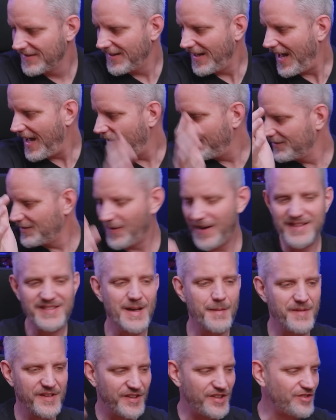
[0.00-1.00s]
How do I
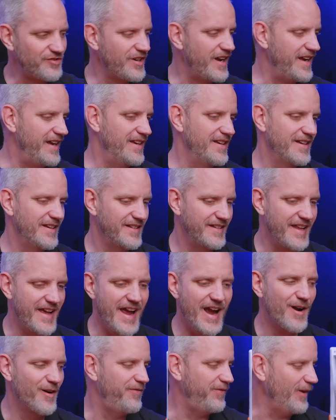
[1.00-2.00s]
demonstrate the
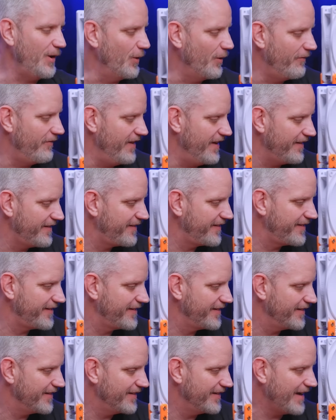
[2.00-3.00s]
airflow of
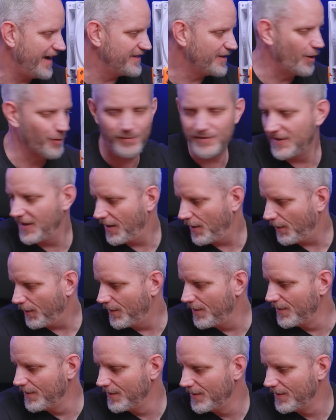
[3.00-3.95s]
this? I don't know.